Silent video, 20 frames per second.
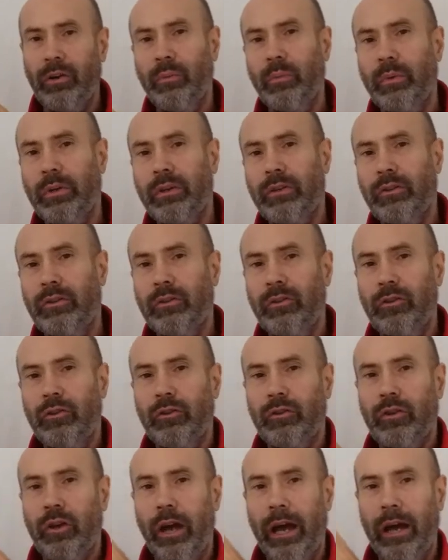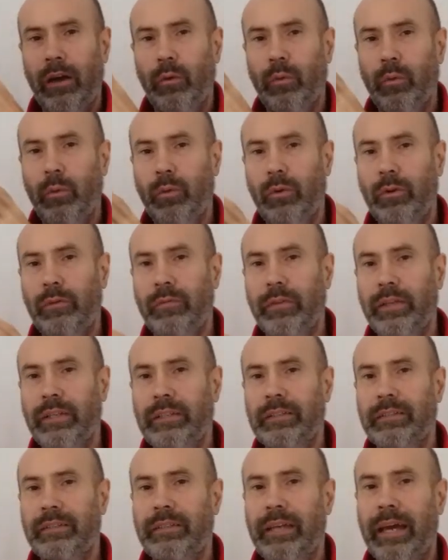we're going to look at all of
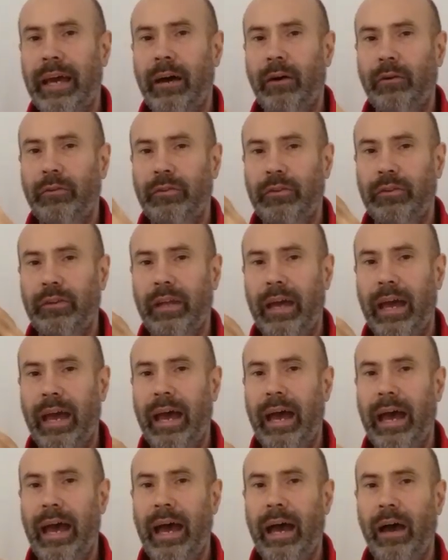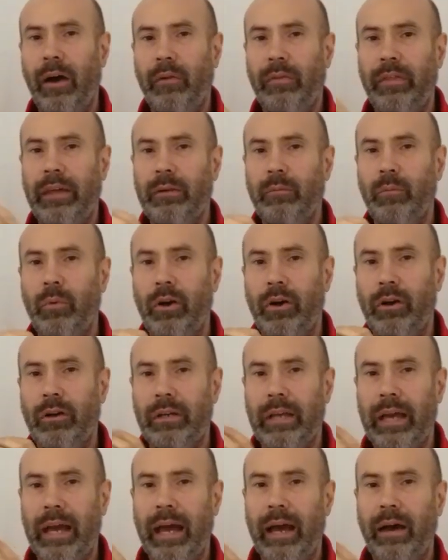these cells and how they
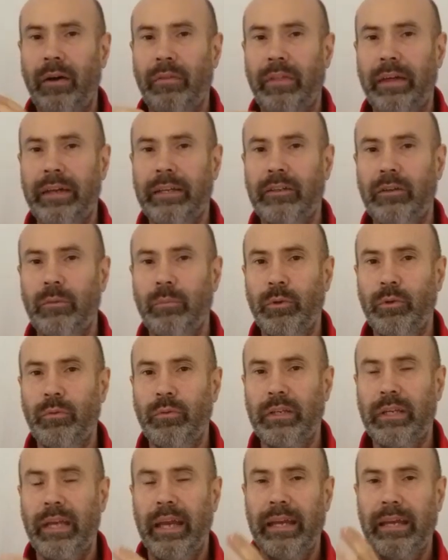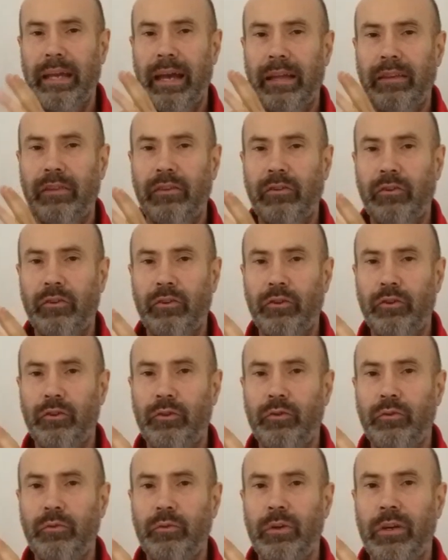work, how they communicate, and the
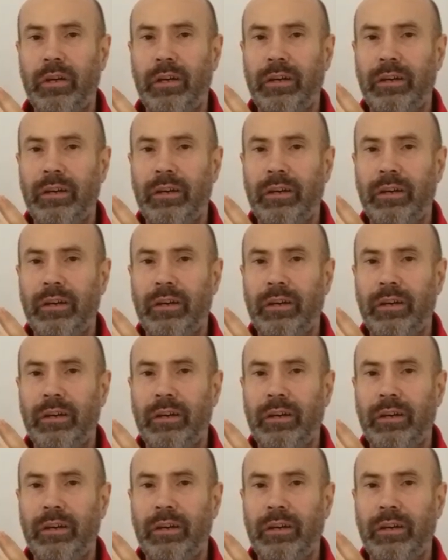new